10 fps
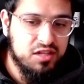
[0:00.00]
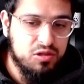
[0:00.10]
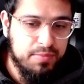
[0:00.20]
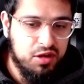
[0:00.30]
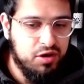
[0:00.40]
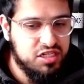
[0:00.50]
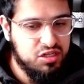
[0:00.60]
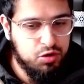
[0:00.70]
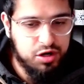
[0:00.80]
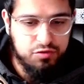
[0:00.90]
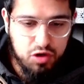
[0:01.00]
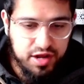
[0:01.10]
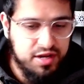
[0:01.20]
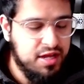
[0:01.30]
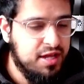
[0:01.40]
So Bitcoin's still got to
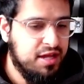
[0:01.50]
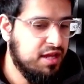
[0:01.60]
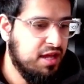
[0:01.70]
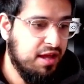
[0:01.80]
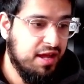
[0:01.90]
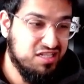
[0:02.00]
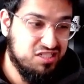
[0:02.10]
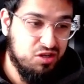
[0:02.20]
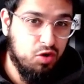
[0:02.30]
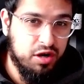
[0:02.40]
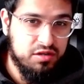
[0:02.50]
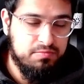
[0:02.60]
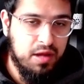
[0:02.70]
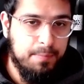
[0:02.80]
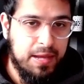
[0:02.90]
run uh, and it's still got a,
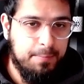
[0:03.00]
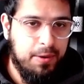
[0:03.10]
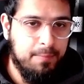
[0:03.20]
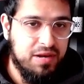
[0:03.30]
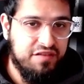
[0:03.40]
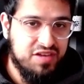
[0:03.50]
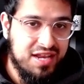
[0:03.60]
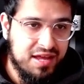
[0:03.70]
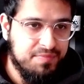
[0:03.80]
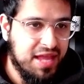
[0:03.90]
a big pump left in it.